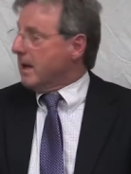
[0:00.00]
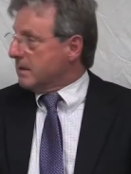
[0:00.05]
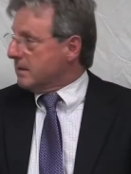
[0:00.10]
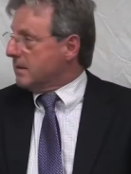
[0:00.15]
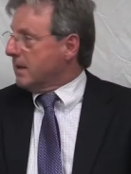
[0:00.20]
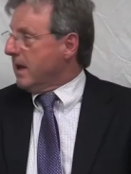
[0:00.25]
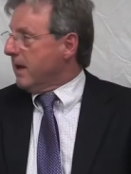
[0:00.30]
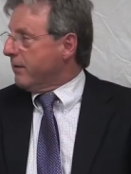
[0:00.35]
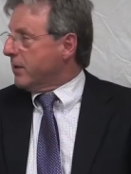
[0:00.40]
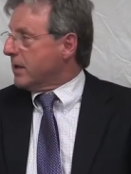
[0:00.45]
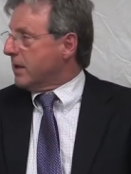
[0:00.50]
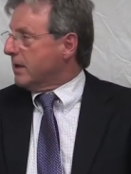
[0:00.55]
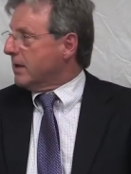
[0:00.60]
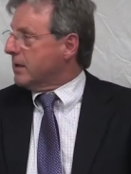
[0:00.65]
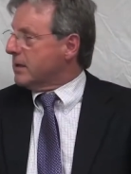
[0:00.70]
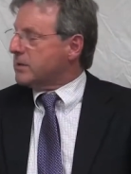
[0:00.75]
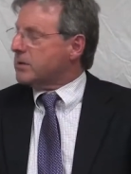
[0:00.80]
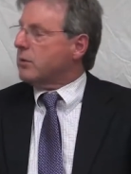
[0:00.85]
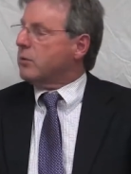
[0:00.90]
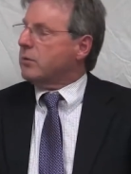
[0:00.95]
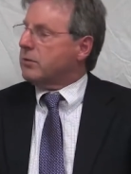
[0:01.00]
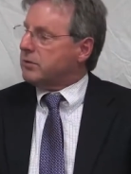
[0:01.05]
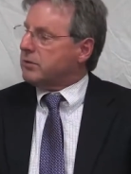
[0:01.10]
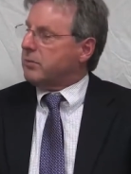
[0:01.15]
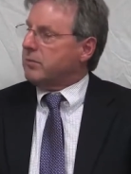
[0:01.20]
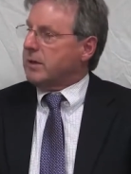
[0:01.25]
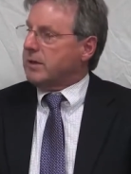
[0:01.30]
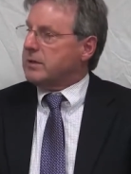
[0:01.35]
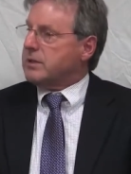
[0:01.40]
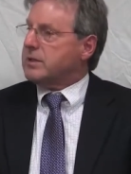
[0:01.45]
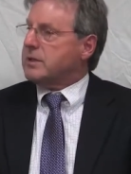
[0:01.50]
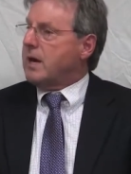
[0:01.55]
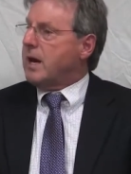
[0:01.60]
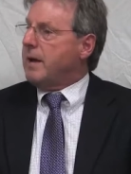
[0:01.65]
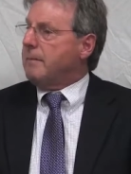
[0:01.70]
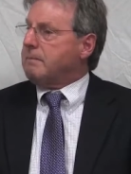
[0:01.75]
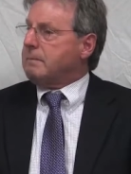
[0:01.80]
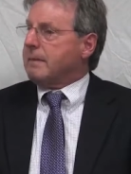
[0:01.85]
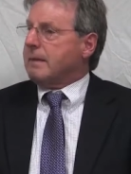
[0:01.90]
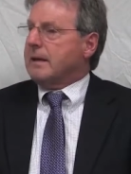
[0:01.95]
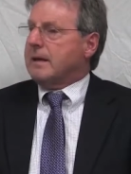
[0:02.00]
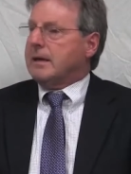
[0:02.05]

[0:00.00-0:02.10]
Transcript: an advocate. He does a tremendous job.